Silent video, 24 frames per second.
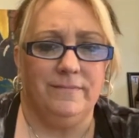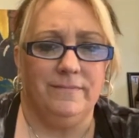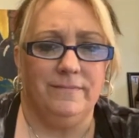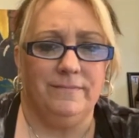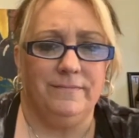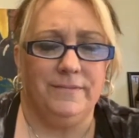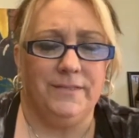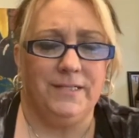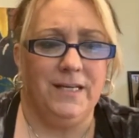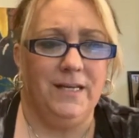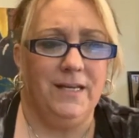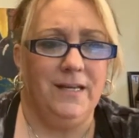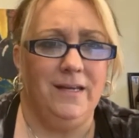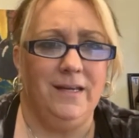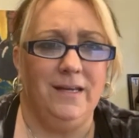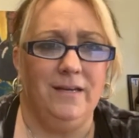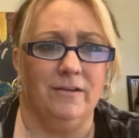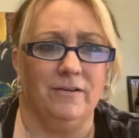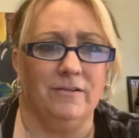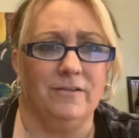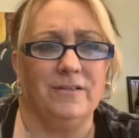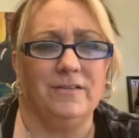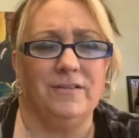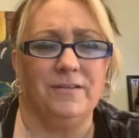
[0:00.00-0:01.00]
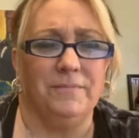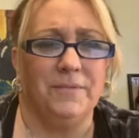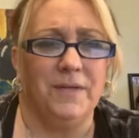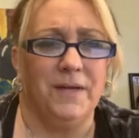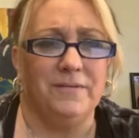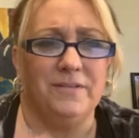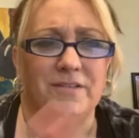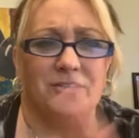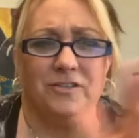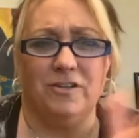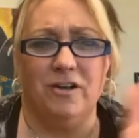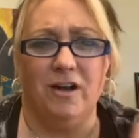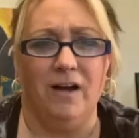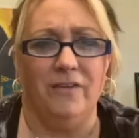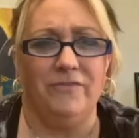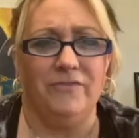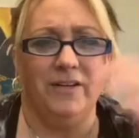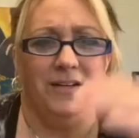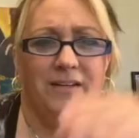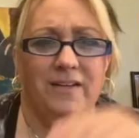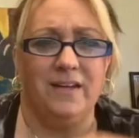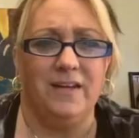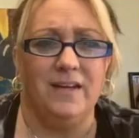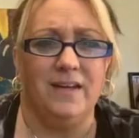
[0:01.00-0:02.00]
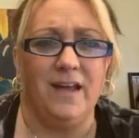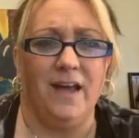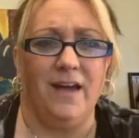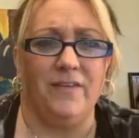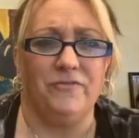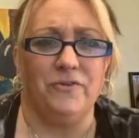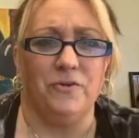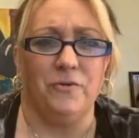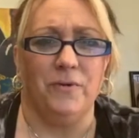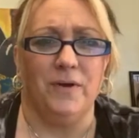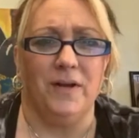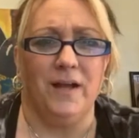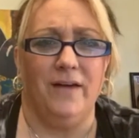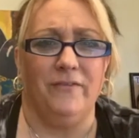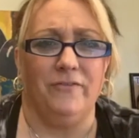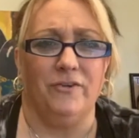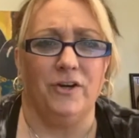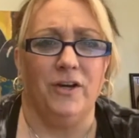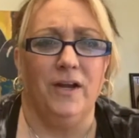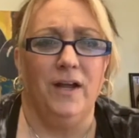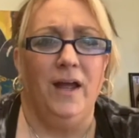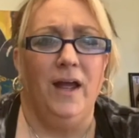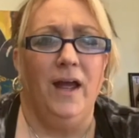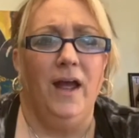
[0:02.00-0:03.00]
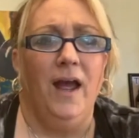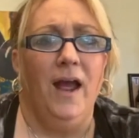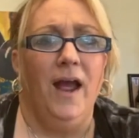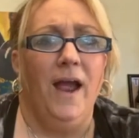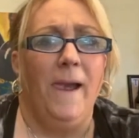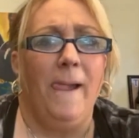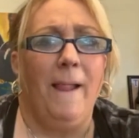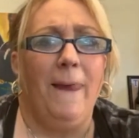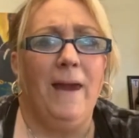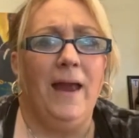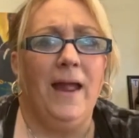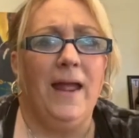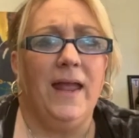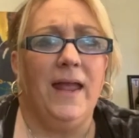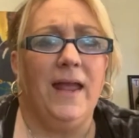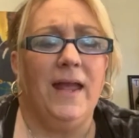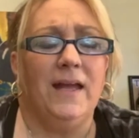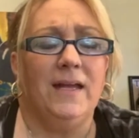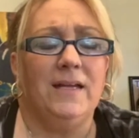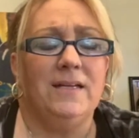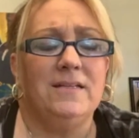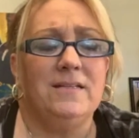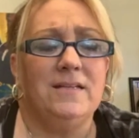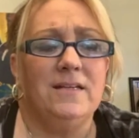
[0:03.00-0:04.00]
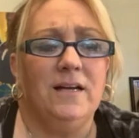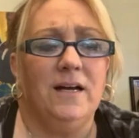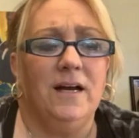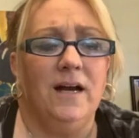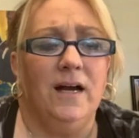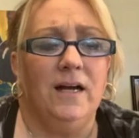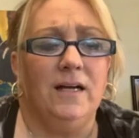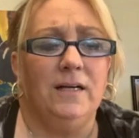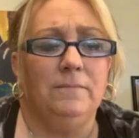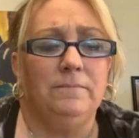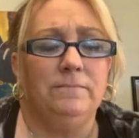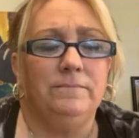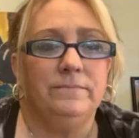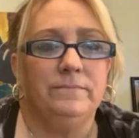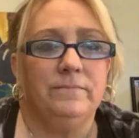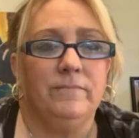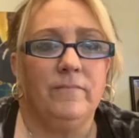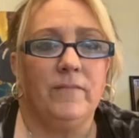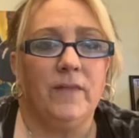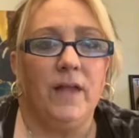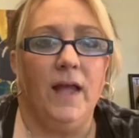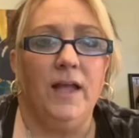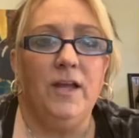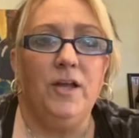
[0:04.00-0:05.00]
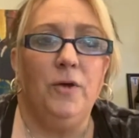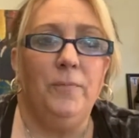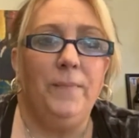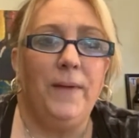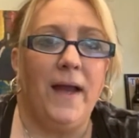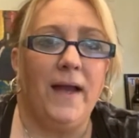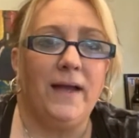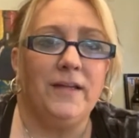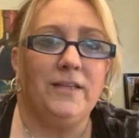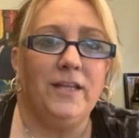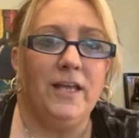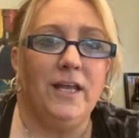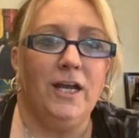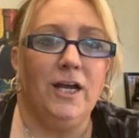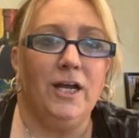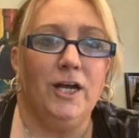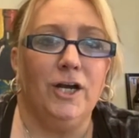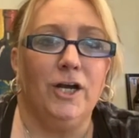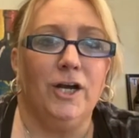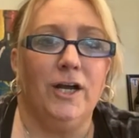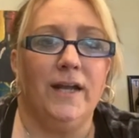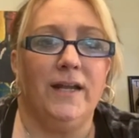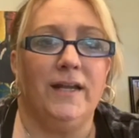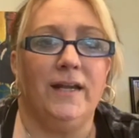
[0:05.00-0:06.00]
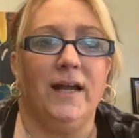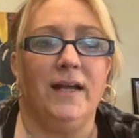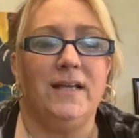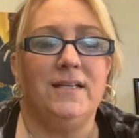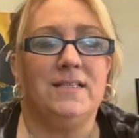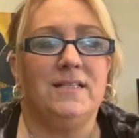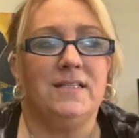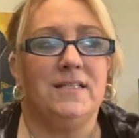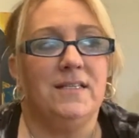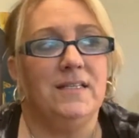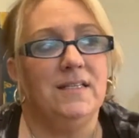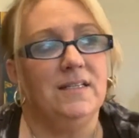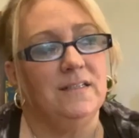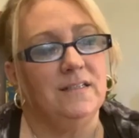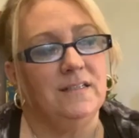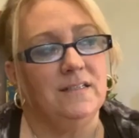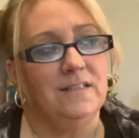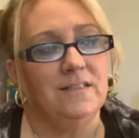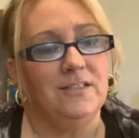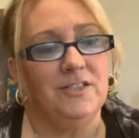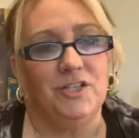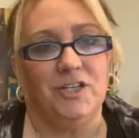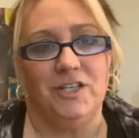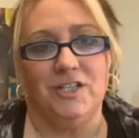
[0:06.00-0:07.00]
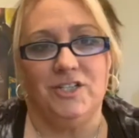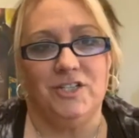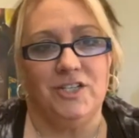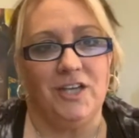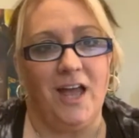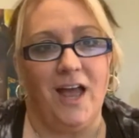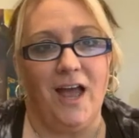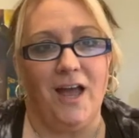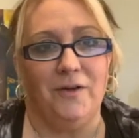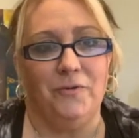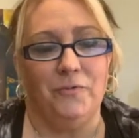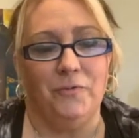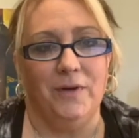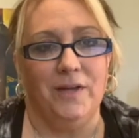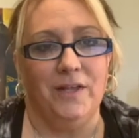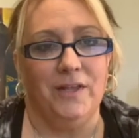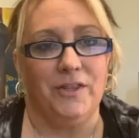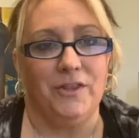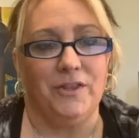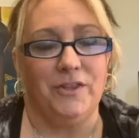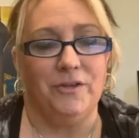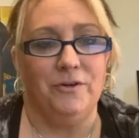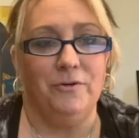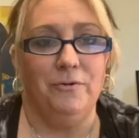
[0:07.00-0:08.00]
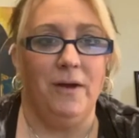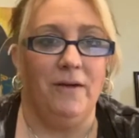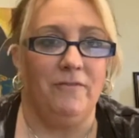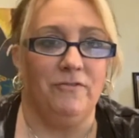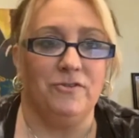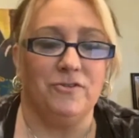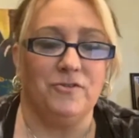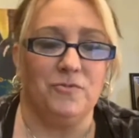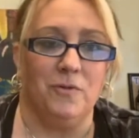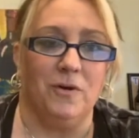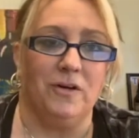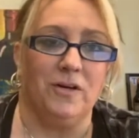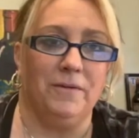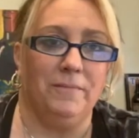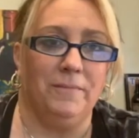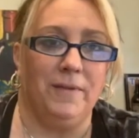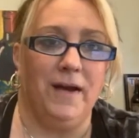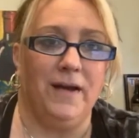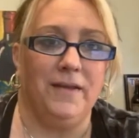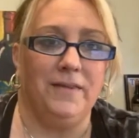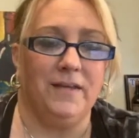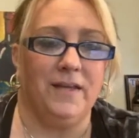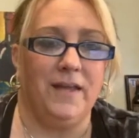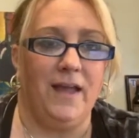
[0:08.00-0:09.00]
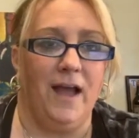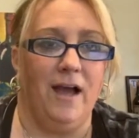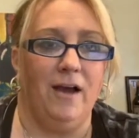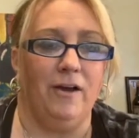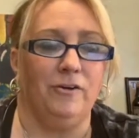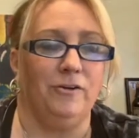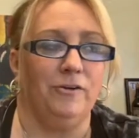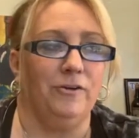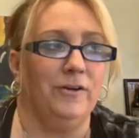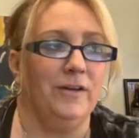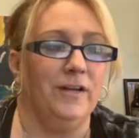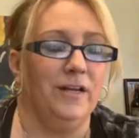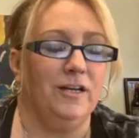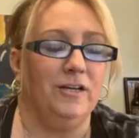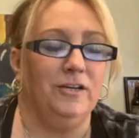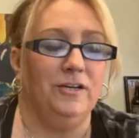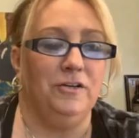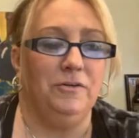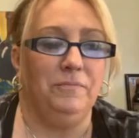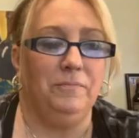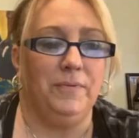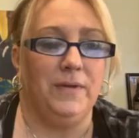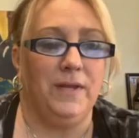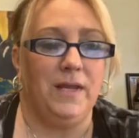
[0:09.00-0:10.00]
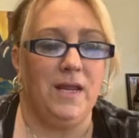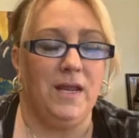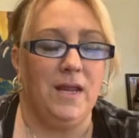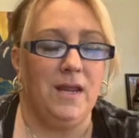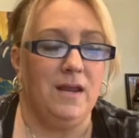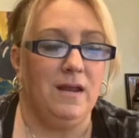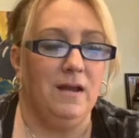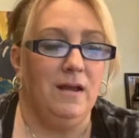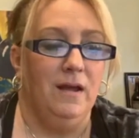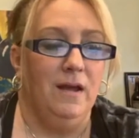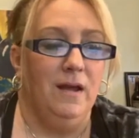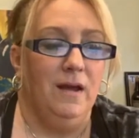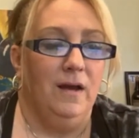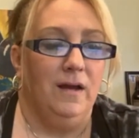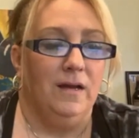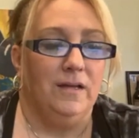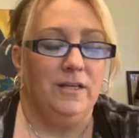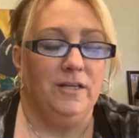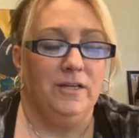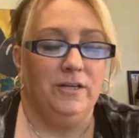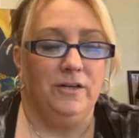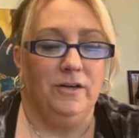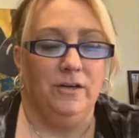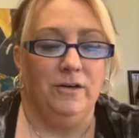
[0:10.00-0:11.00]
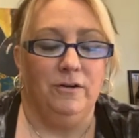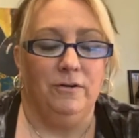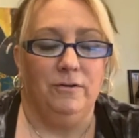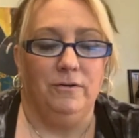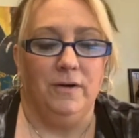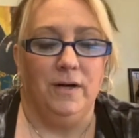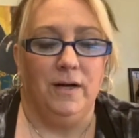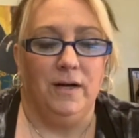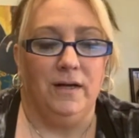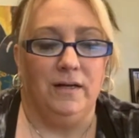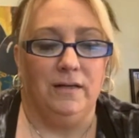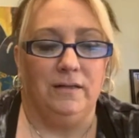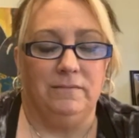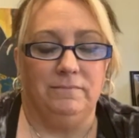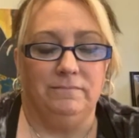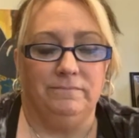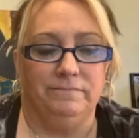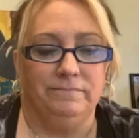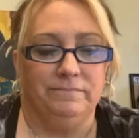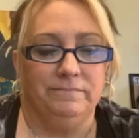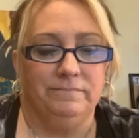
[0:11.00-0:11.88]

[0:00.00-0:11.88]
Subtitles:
tea, or sometimes it's coffee and decaf or whatever. And I go back there and I sit and chit chat with whoever's working behind the counter, and it could be, you know,